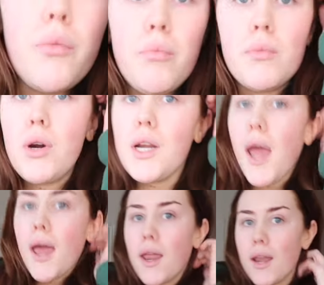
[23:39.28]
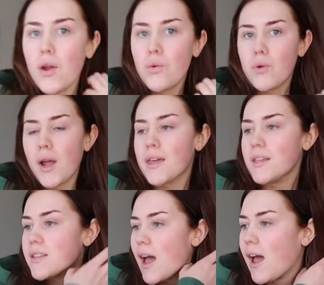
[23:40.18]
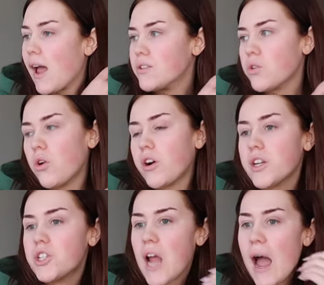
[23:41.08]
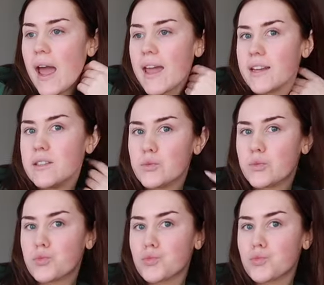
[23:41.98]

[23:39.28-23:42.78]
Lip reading: morning, rise and or shine.